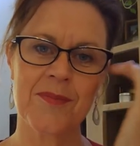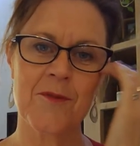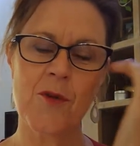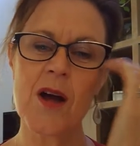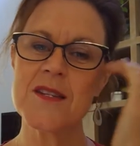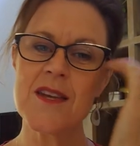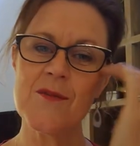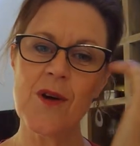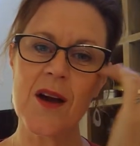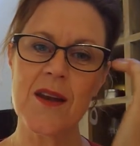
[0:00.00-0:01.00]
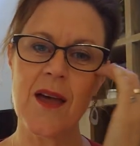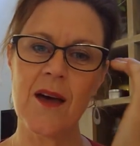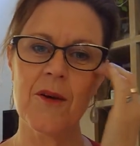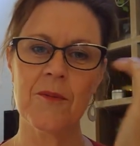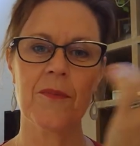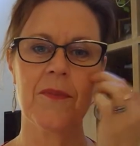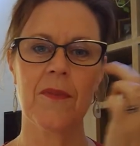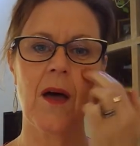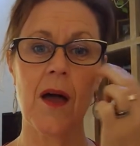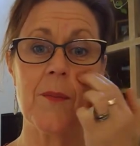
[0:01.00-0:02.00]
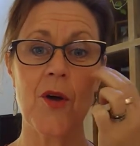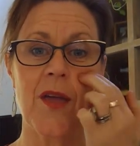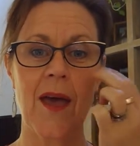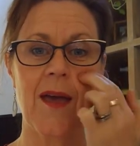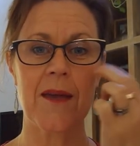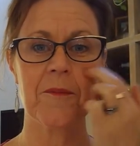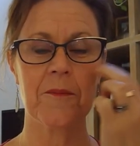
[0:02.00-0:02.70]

Right here, right now, I'm okay.